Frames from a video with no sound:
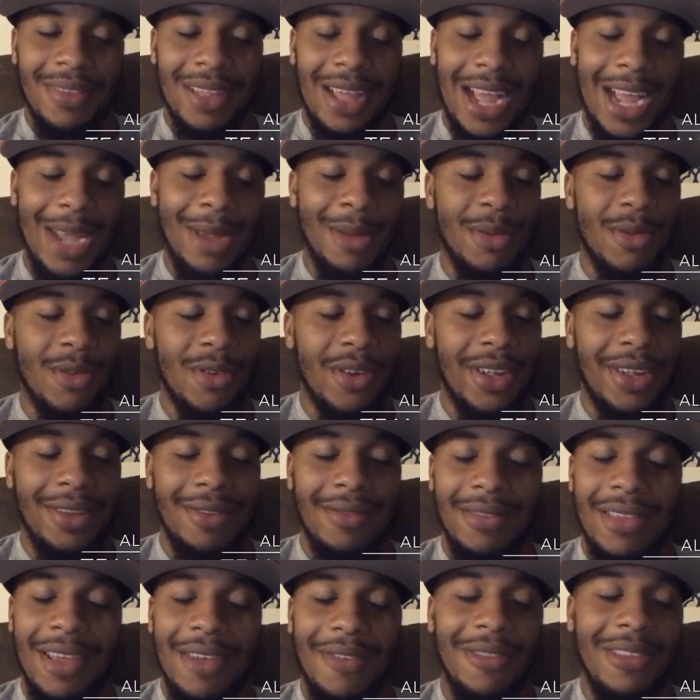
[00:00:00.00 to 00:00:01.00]
Hype train
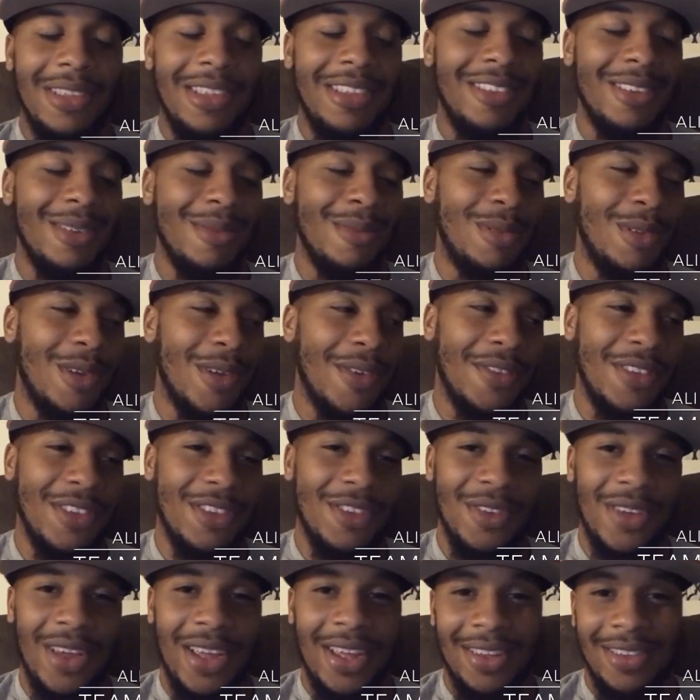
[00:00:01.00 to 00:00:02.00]
definitely jumped off
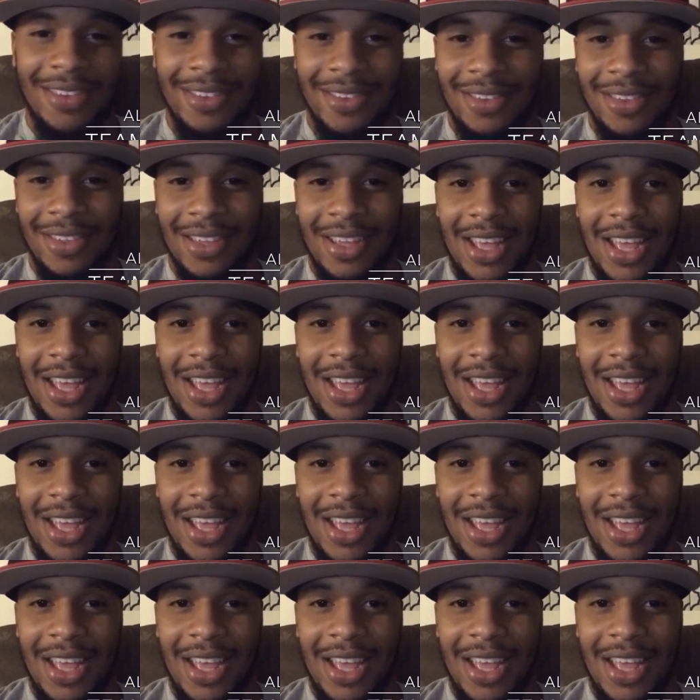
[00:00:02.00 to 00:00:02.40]
the tracks.